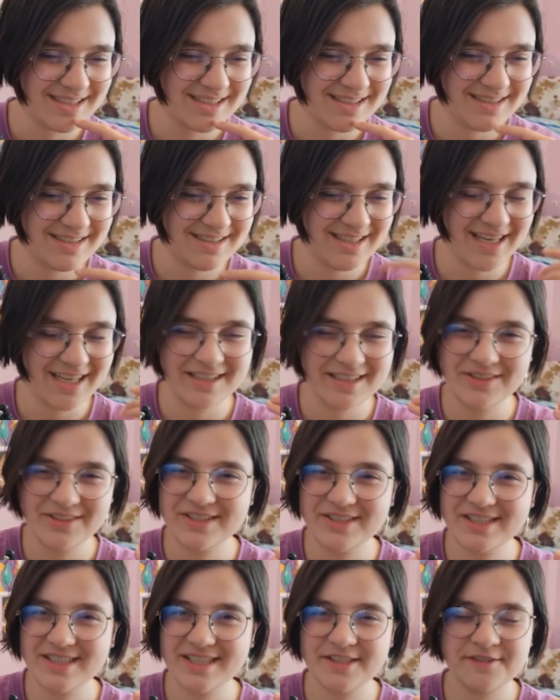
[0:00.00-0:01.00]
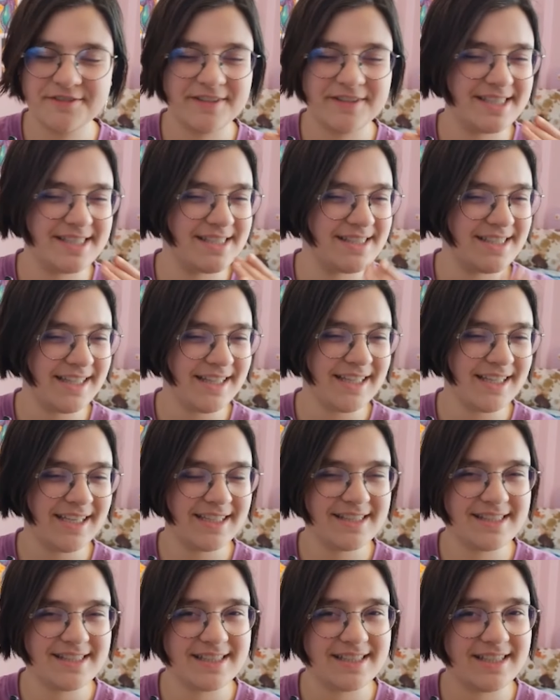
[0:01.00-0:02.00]
Technology is fascinating and
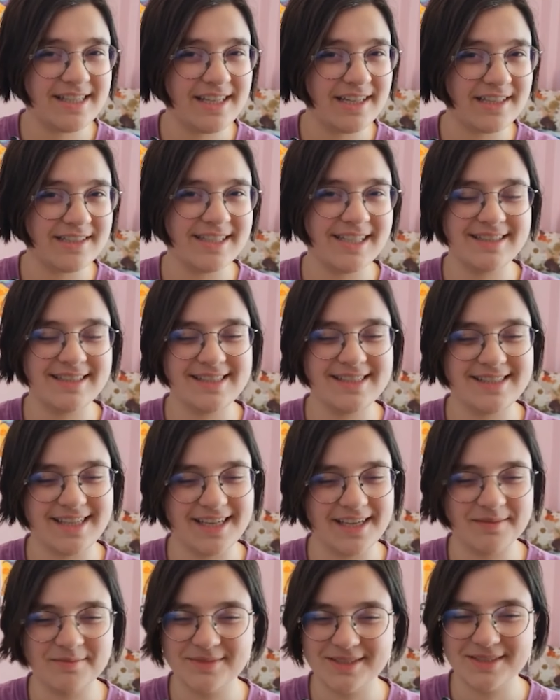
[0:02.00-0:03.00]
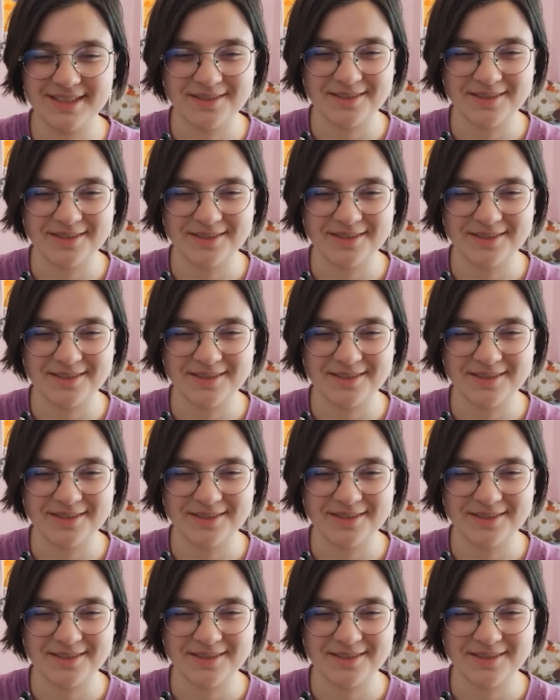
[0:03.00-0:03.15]
scary at the same time.